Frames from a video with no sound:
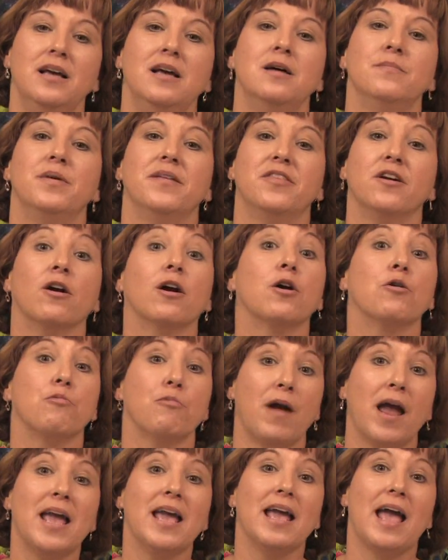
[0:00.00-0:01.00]
But they're a
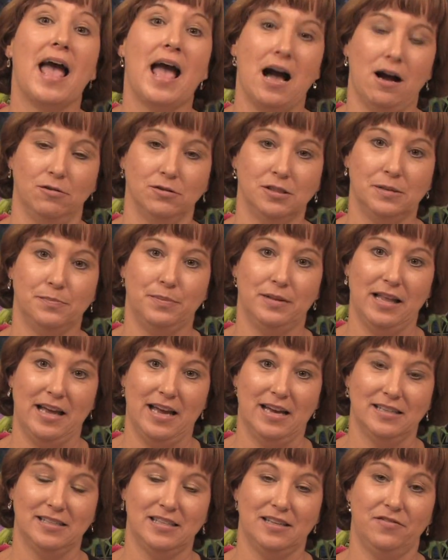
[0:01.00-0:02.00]
great house
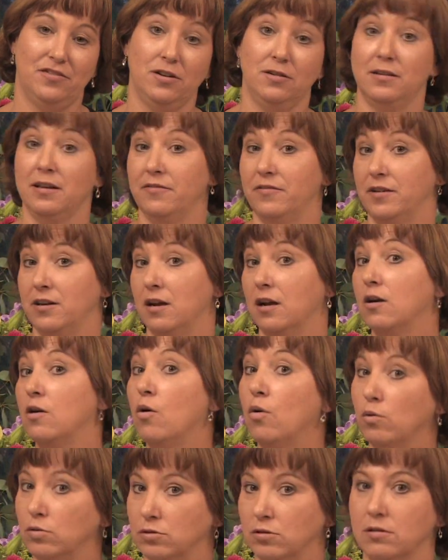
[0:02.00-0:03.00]
plant if you live in a
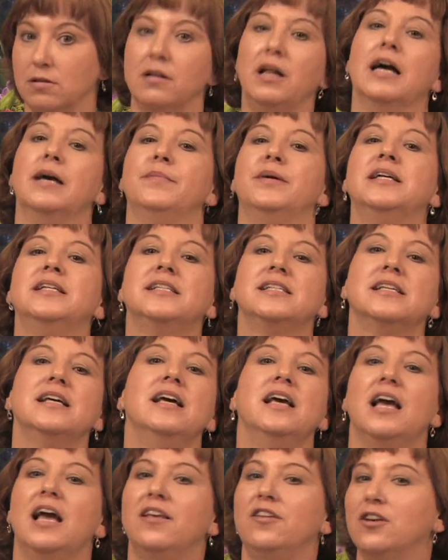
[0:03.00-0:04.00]
colder climate,
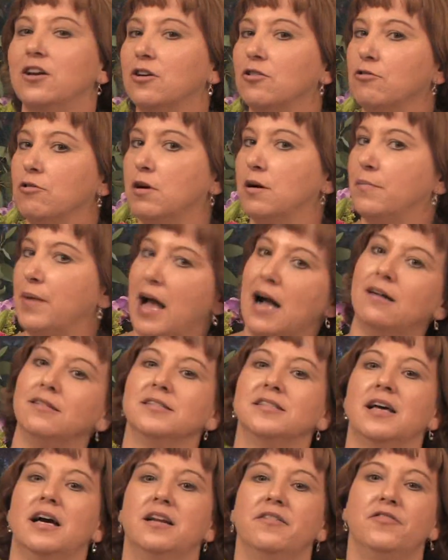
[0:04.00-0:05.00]
and you can grow them
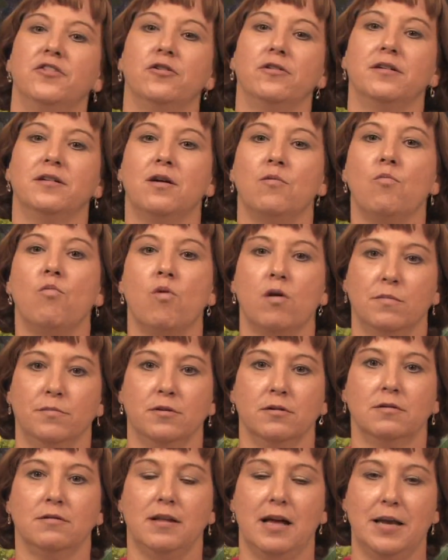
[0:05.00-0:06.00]
outside if you're in a warmer
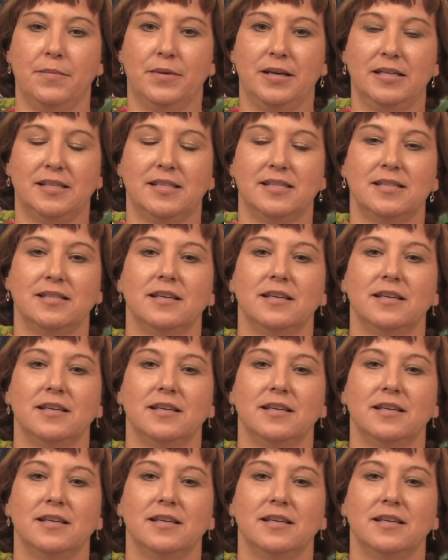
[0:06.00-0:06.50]
climate.